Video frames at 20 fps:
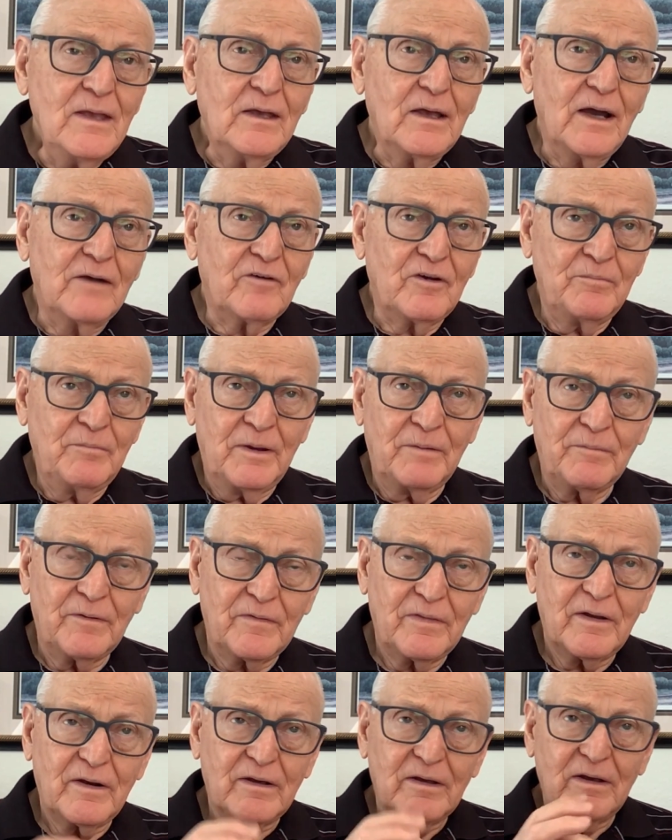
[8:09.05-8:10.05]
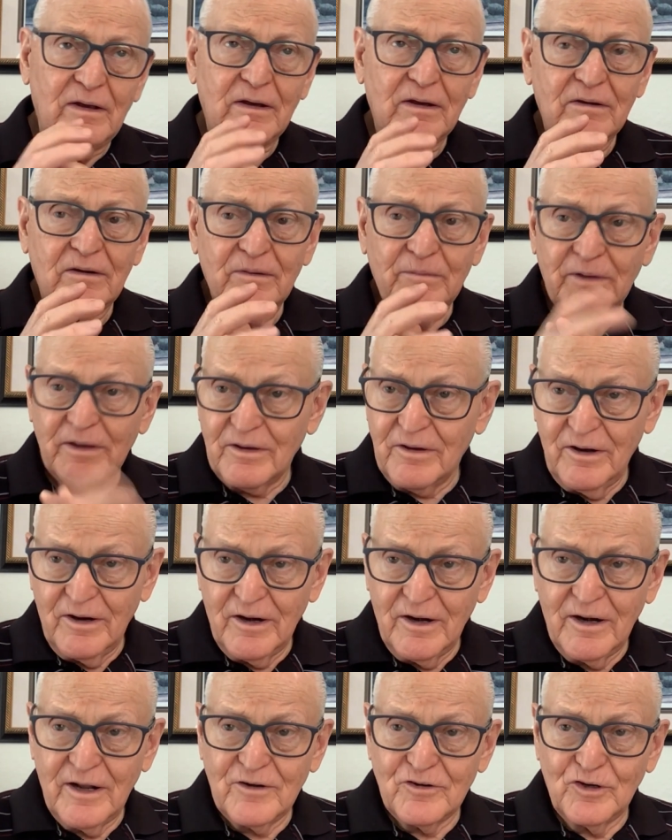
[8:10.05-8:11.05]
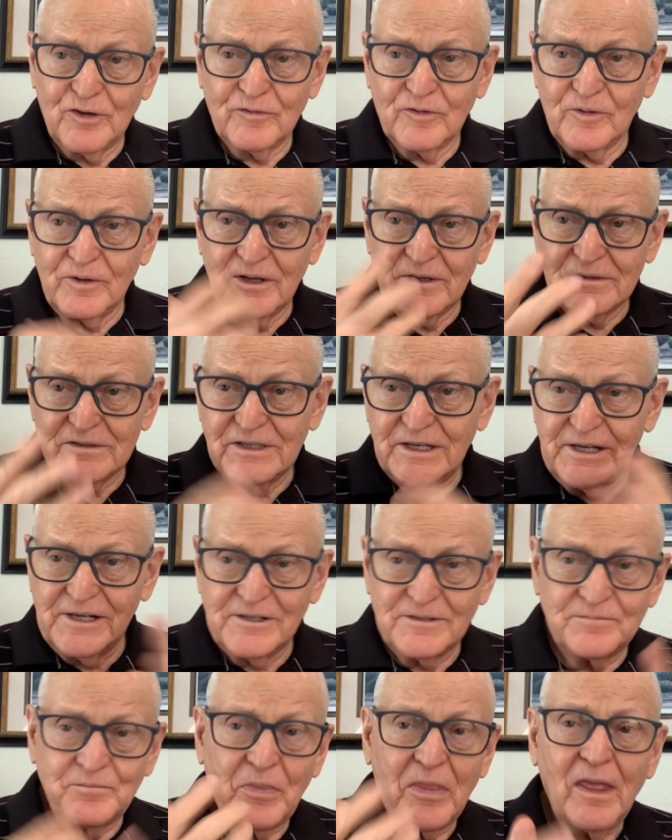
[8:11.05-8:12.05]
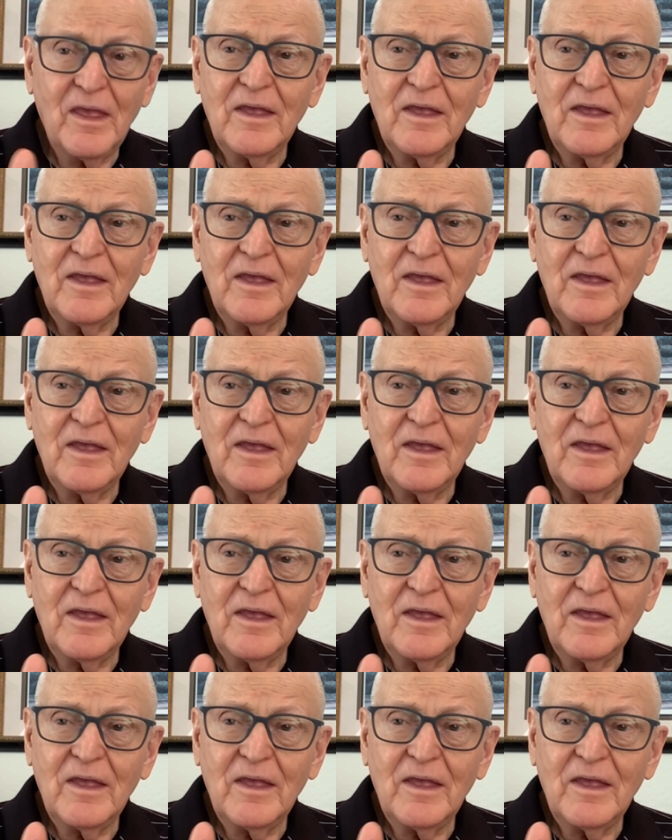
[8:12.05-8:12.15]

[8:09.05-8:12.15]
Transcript: I remember that I got into my car and I drove around town